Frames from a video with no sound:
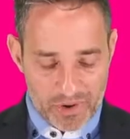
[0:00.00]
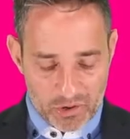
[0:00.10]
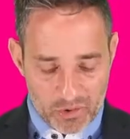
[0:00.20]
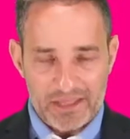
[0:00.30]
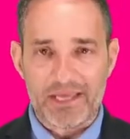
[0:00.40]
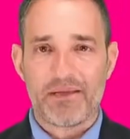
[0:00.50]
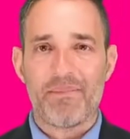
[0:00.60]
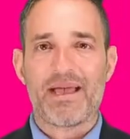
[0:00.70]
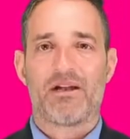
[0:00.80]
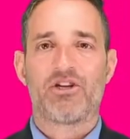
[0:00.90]
but we quickly
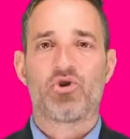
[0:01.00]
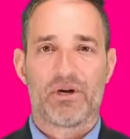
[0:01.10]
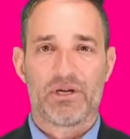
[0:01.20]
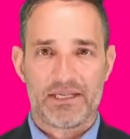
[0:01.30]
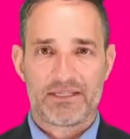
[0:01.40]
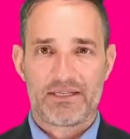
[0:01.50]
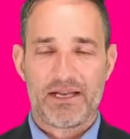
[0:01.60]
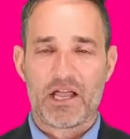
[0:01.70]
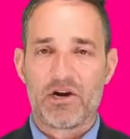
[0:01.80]
make it a short list.